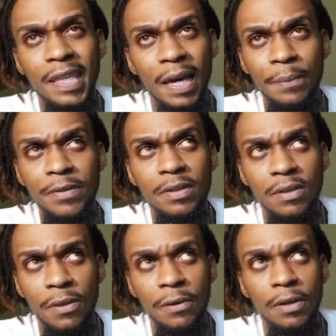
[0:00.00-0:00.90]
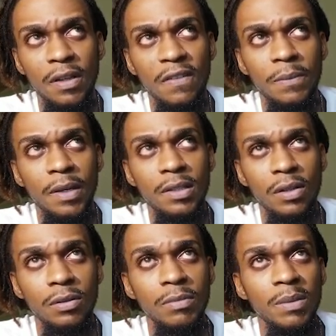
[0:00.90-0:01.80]
capped to 30
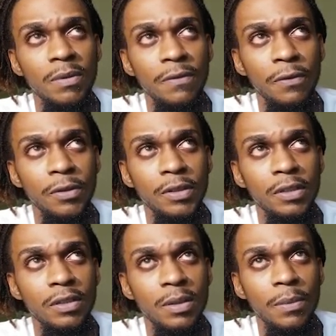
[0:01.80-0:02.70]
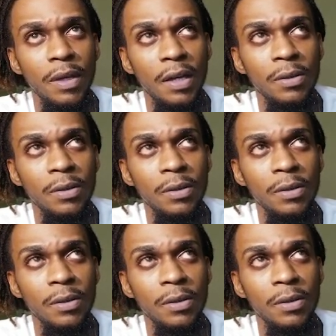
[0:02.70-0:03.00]
FPS or maybe 40 or something.